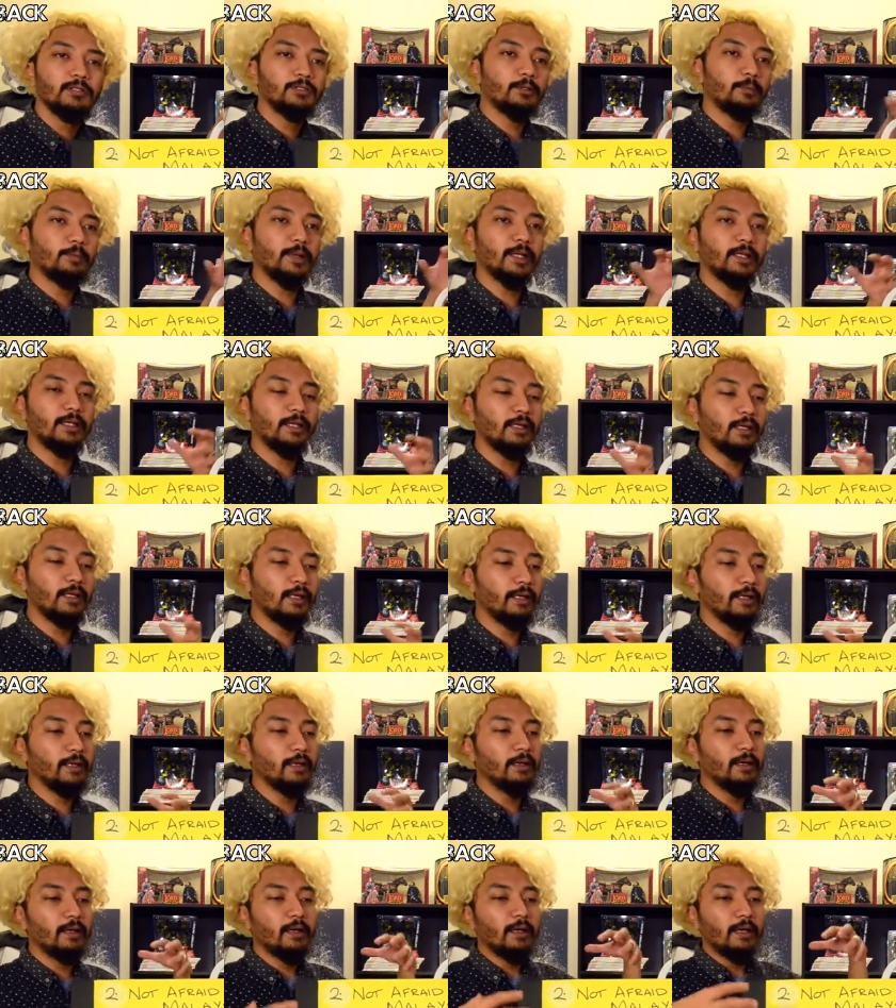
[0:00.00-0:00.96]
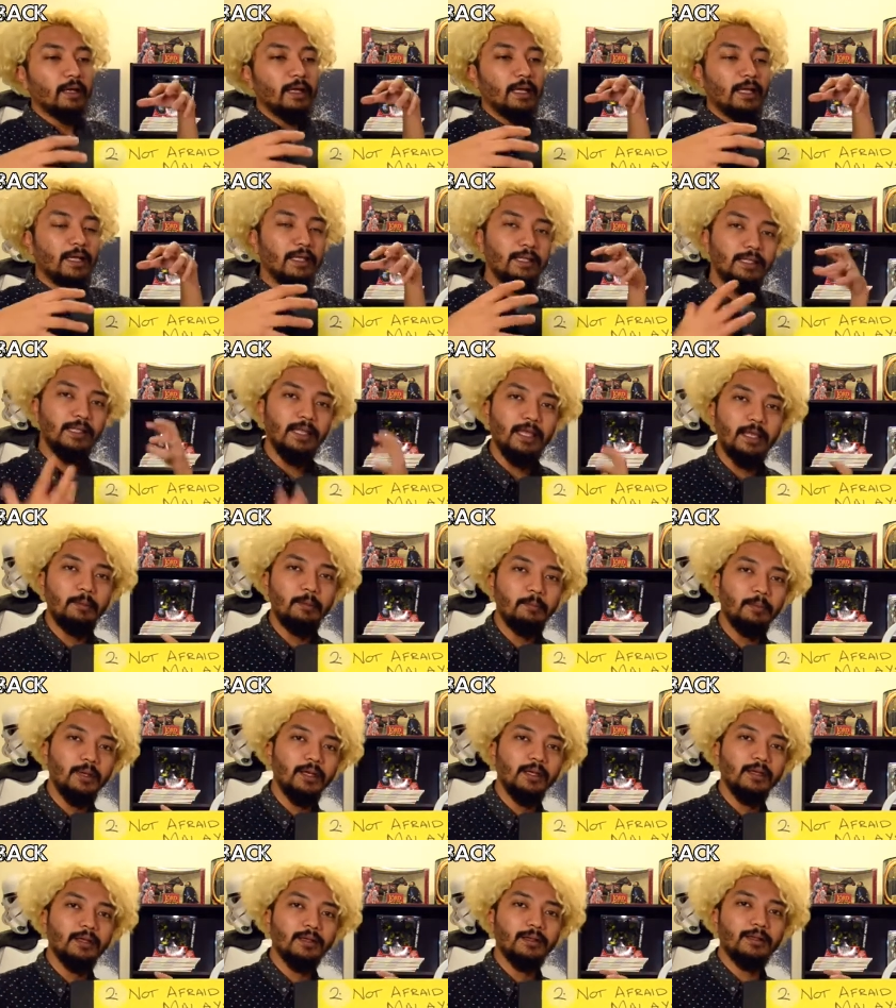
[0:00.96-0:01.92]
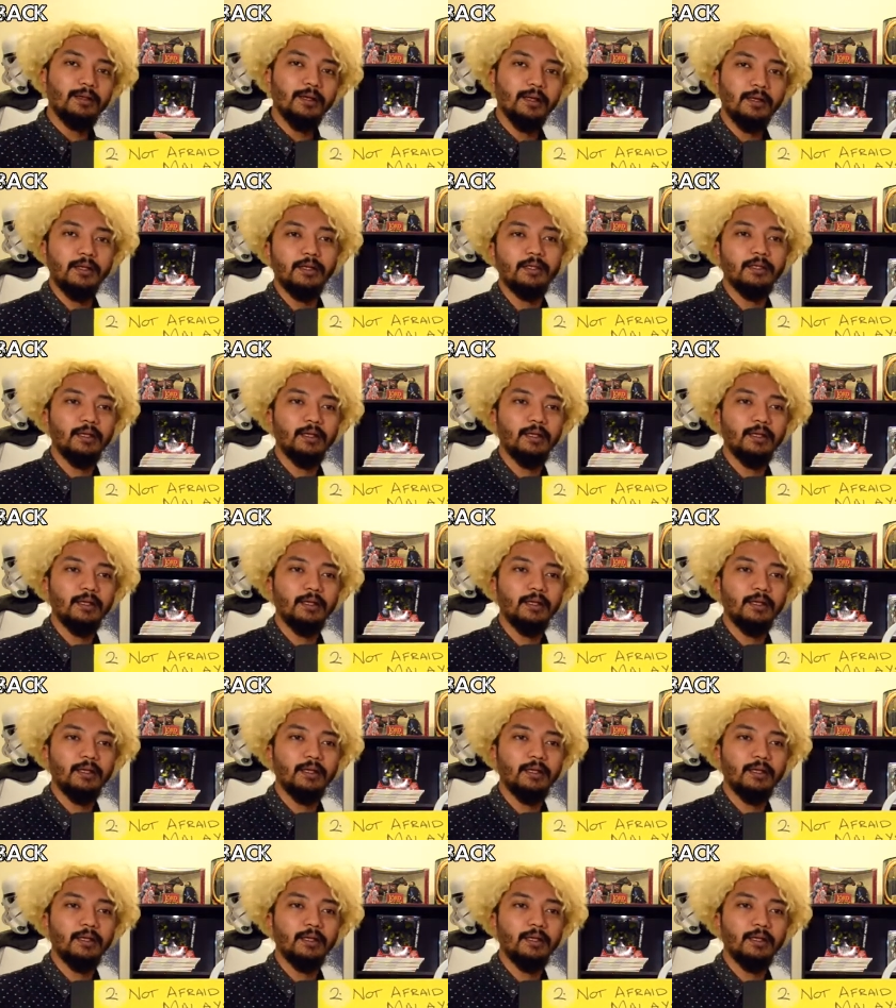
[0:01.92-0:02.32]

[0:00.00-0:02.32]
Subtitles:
So practically, in naming it Kaki